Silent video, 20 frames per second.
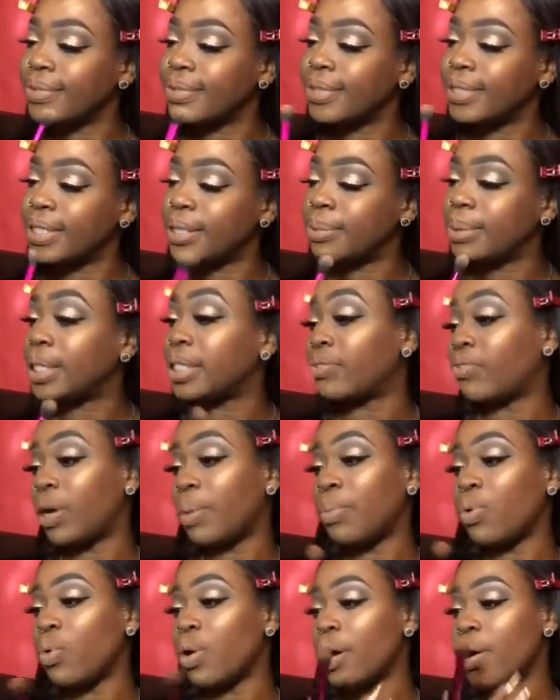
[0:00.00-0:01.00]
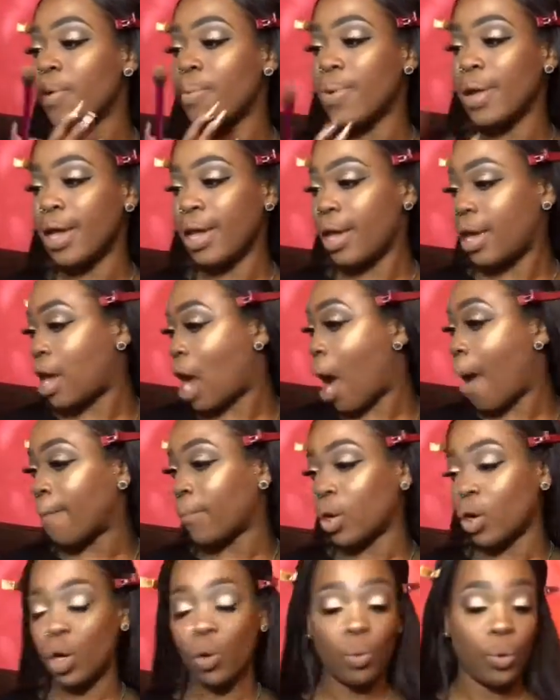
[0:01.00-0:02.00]
It's because if I'm gonna wear a red,
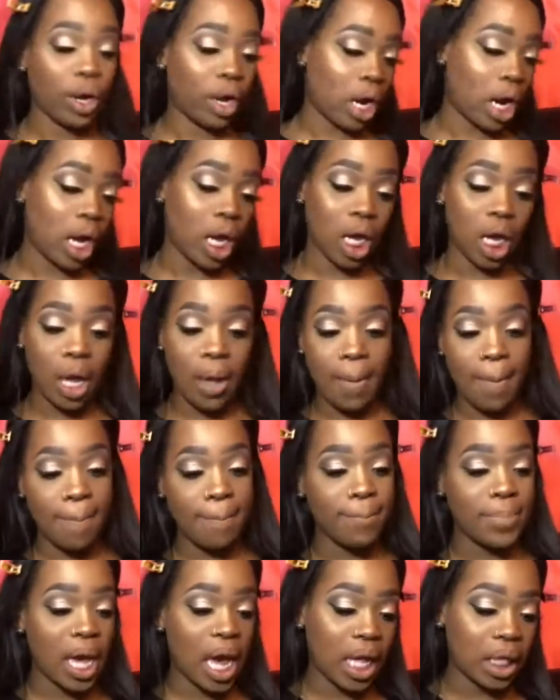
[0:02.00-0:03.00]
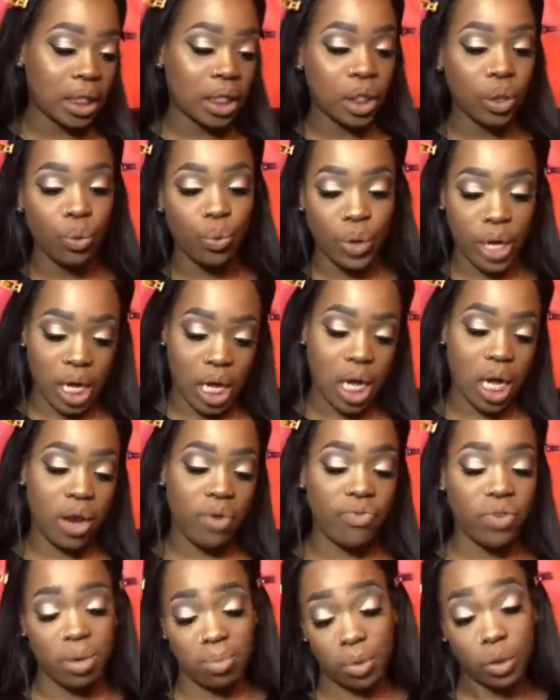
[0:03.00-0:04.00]
I'm gonna wear a matte red
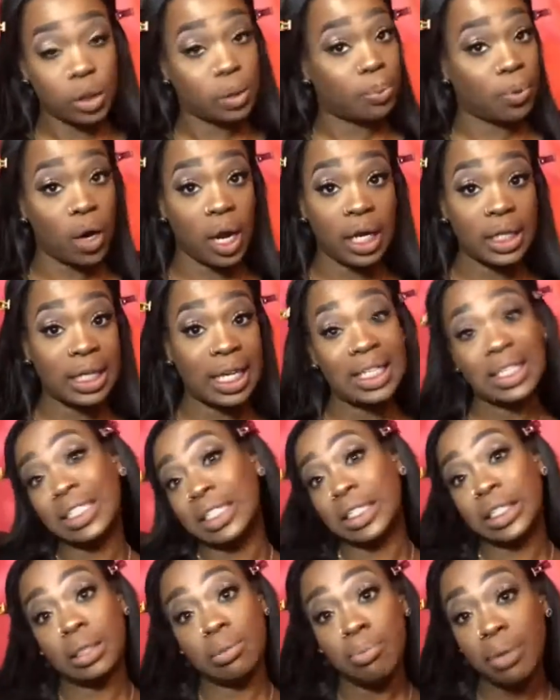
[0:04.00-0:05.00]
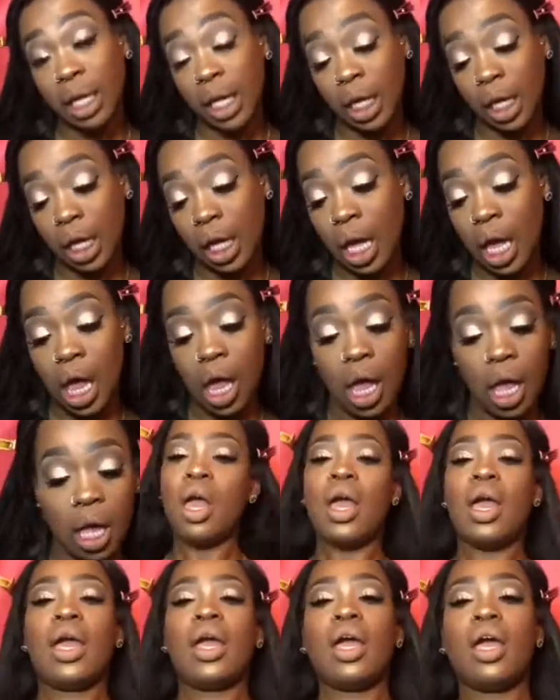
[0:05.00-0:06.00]
for the most part. That's just me.
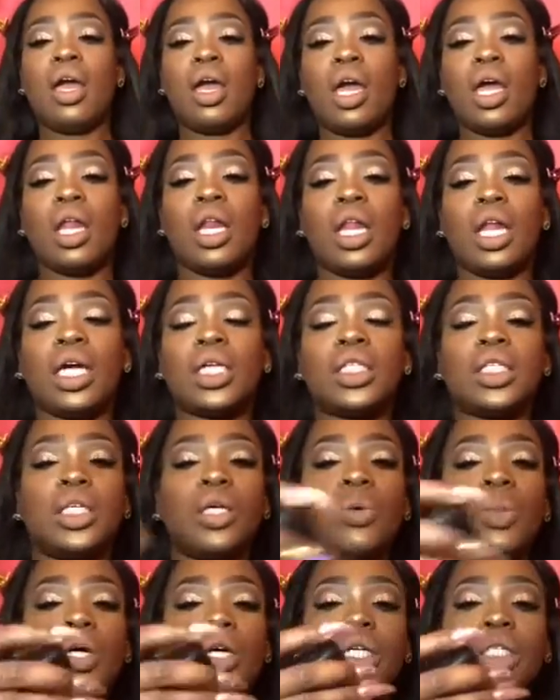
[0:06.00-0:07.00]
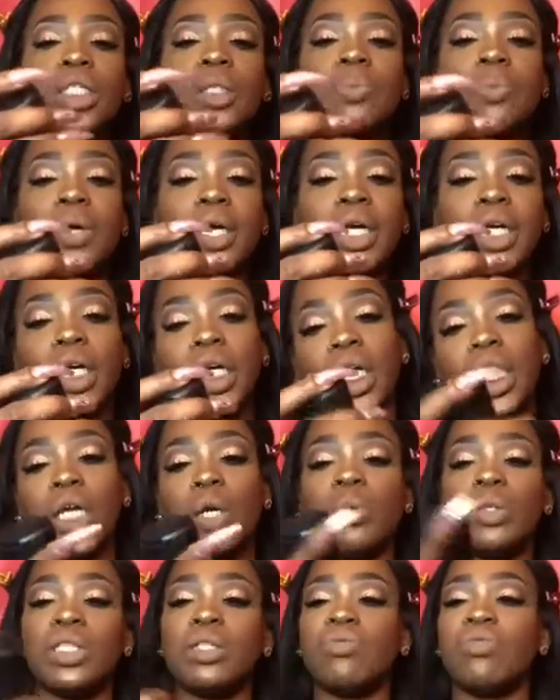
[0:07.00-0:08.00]
And lastly, we're gonna hit it
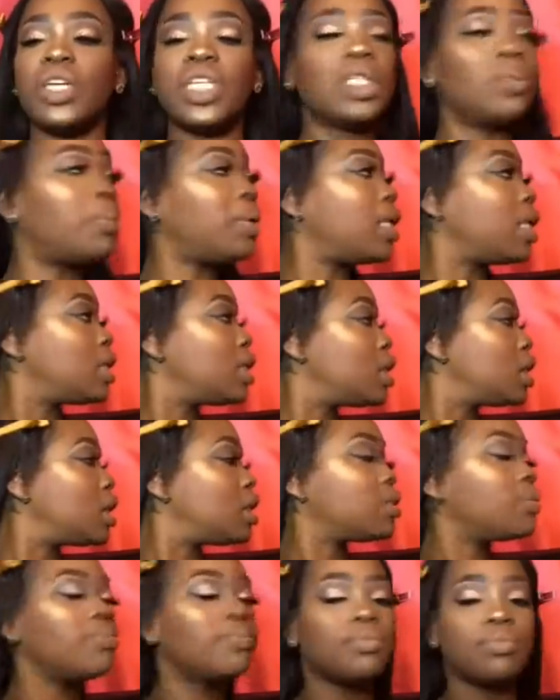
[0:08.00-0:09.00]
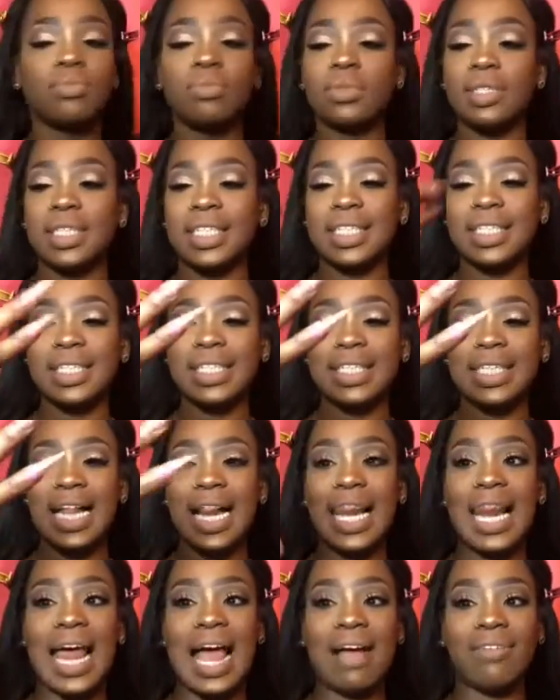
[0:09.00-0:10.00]
with some Fix Plus. This is the
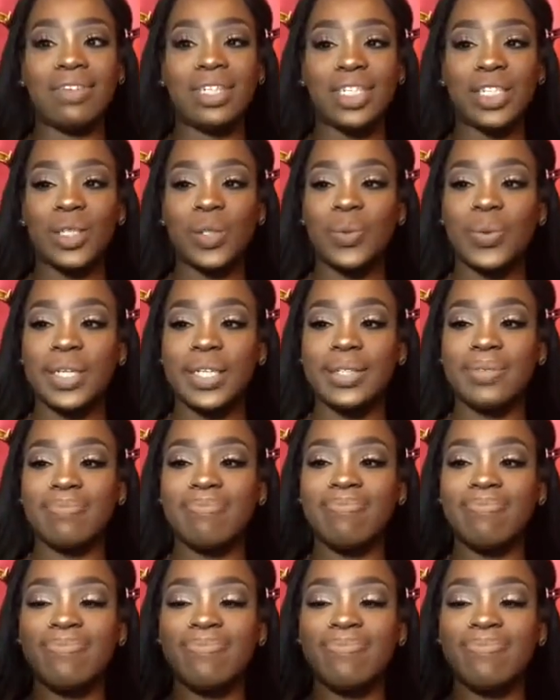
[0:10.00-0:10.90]
lavender one.